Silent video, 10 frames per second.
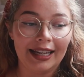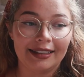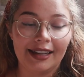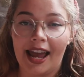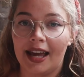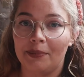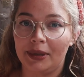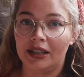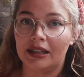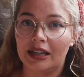It can
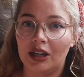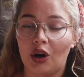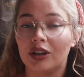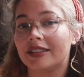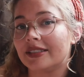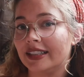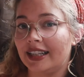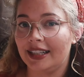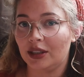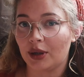be honestly any